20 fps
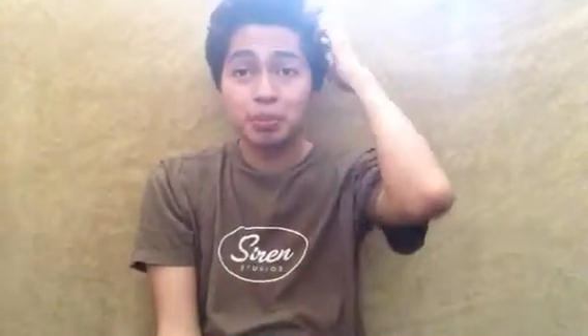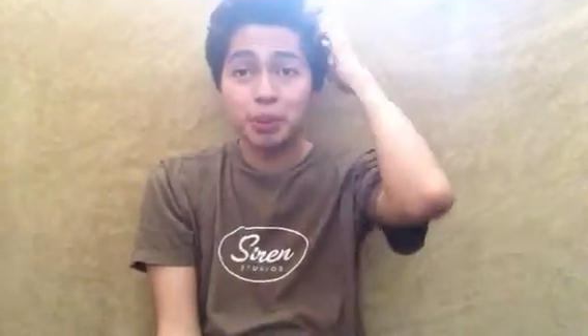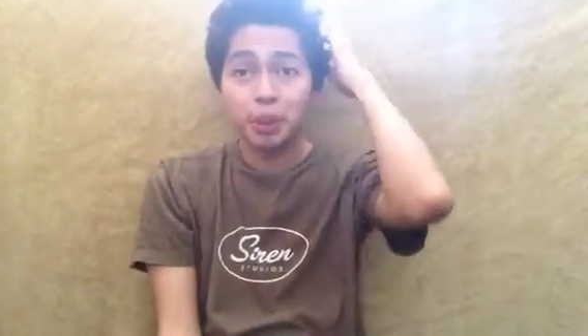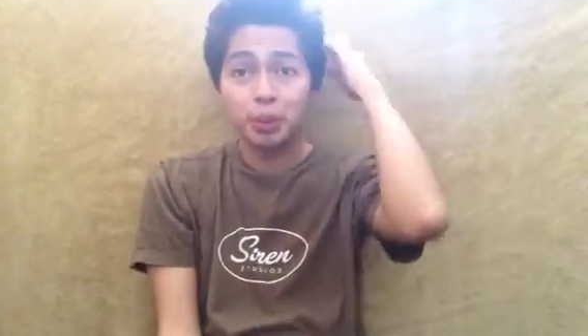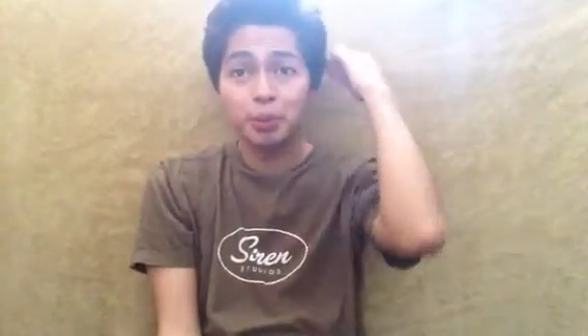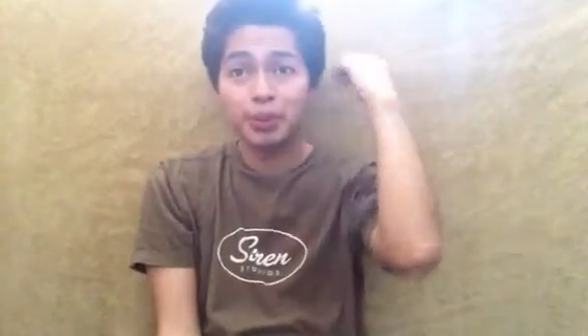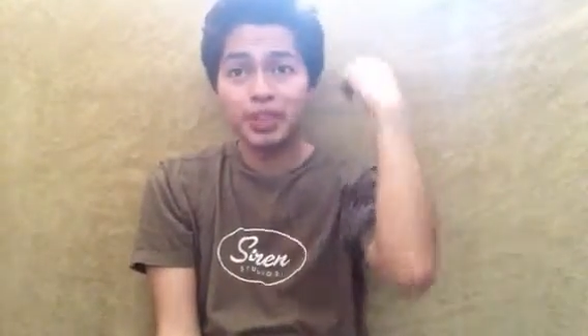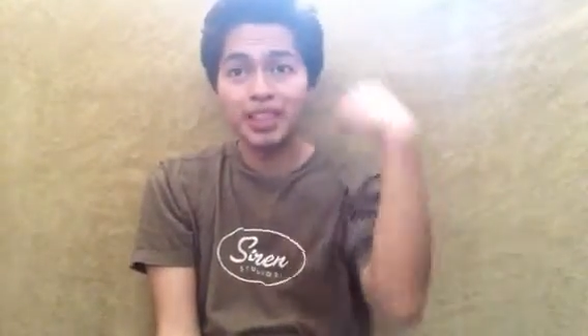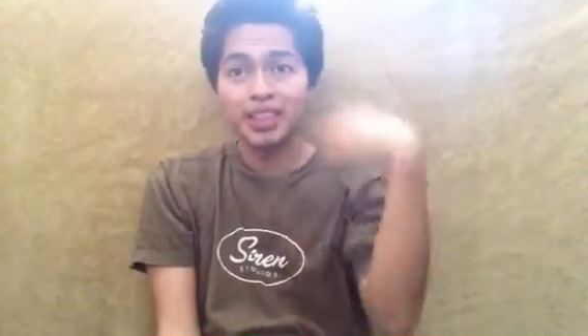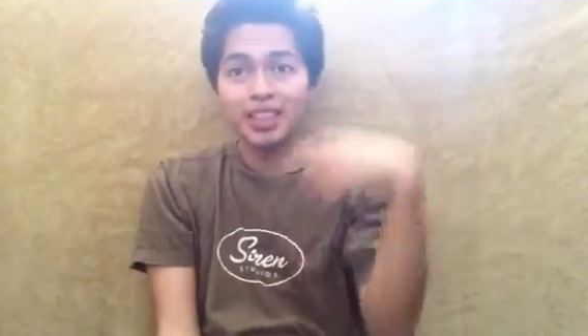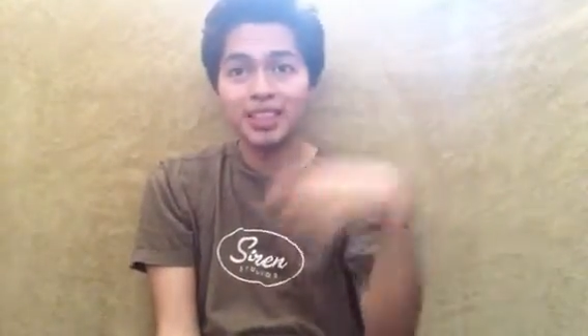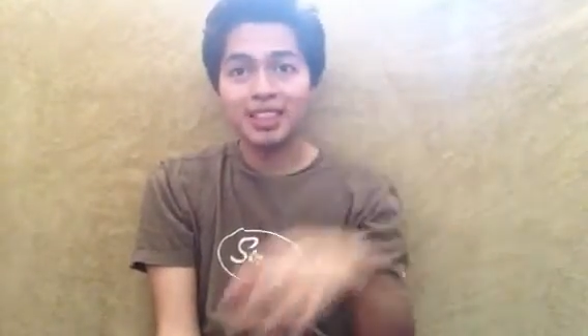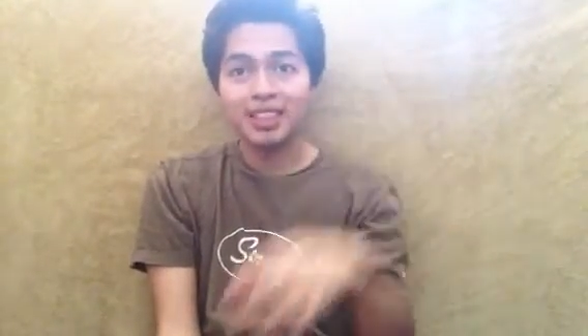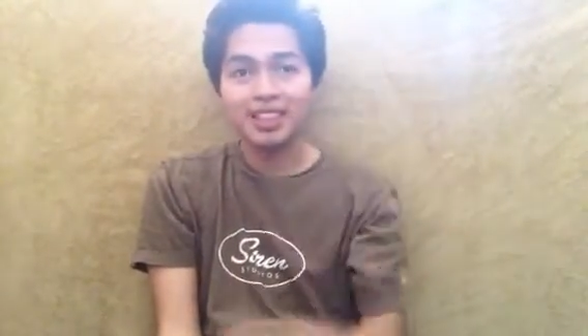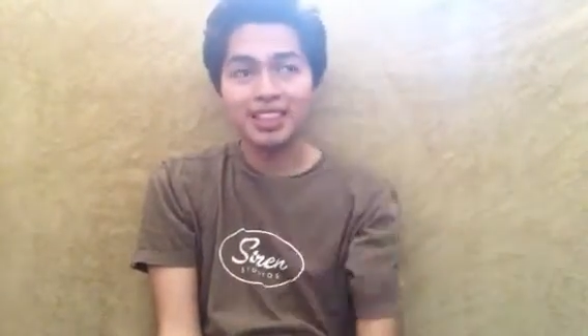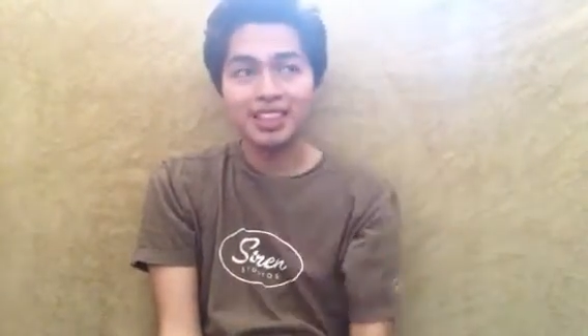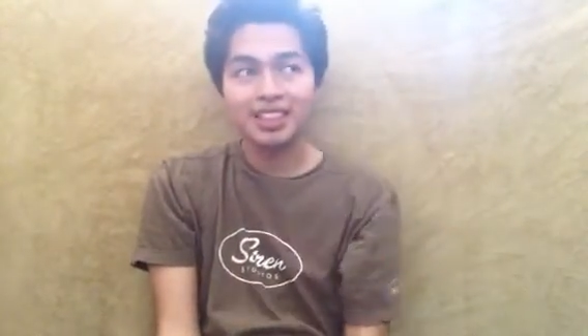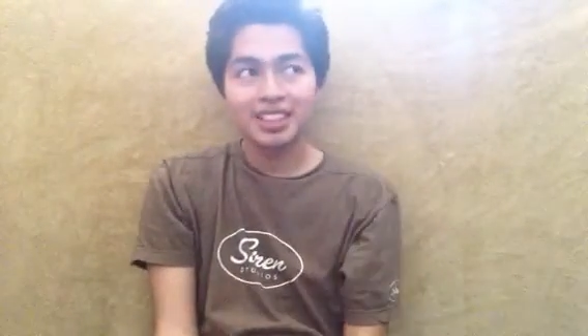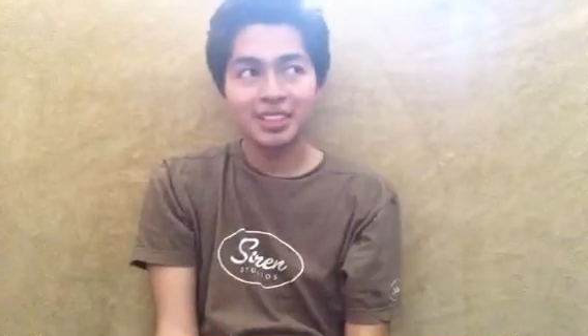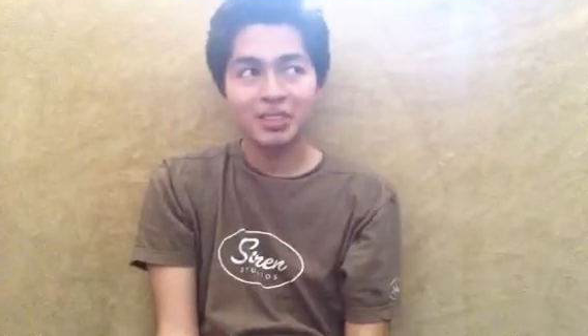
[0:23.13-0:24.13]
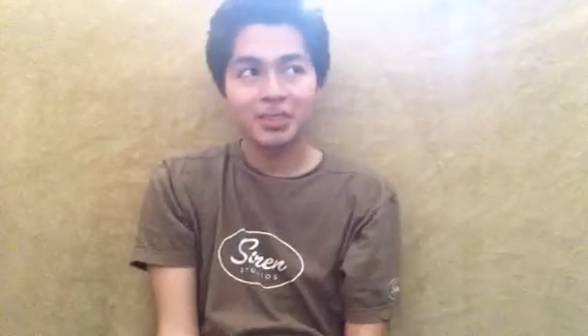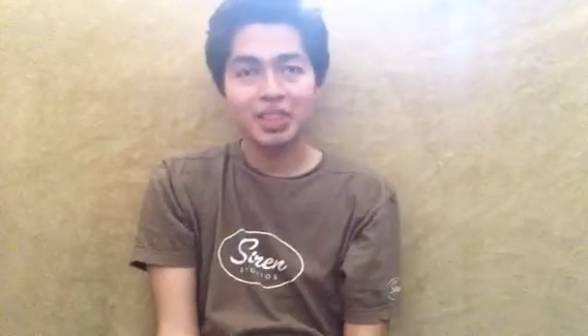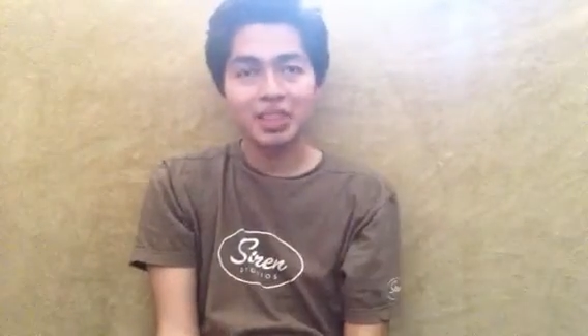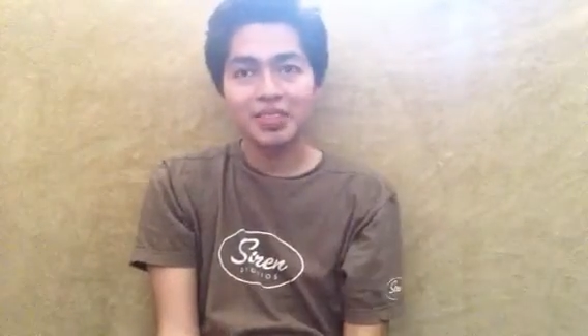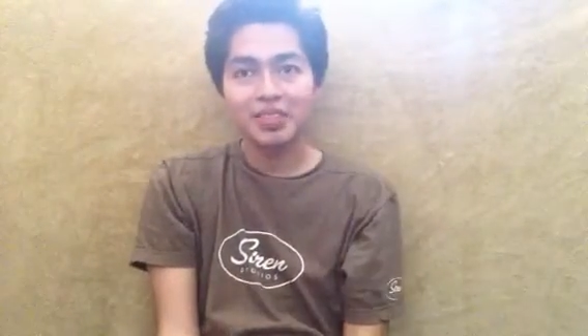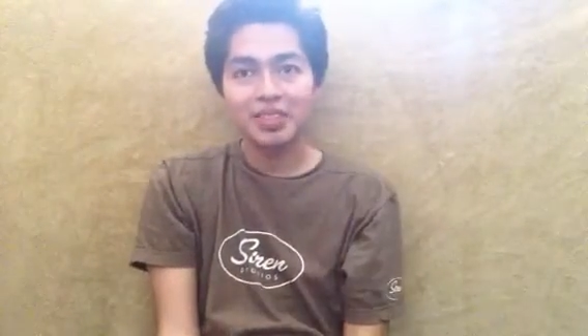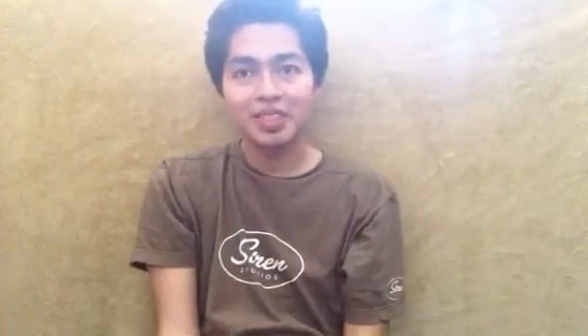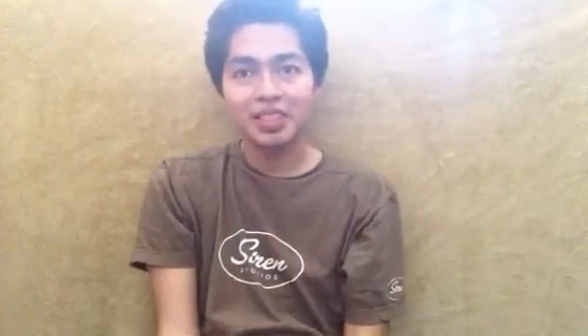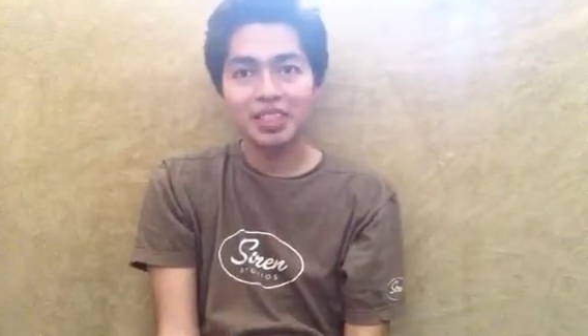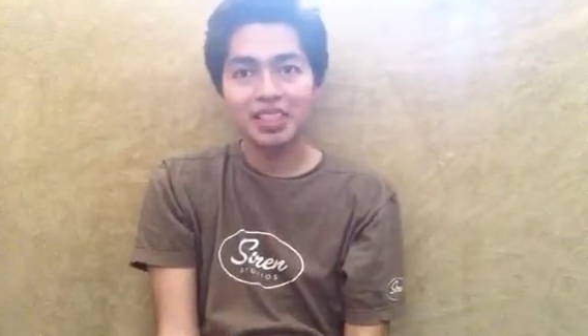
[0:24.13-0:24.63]
pooping or
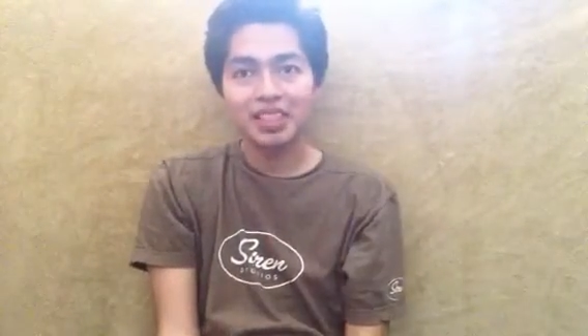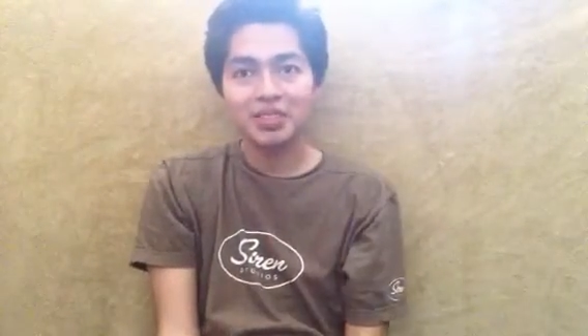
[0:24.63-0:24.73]
whatever.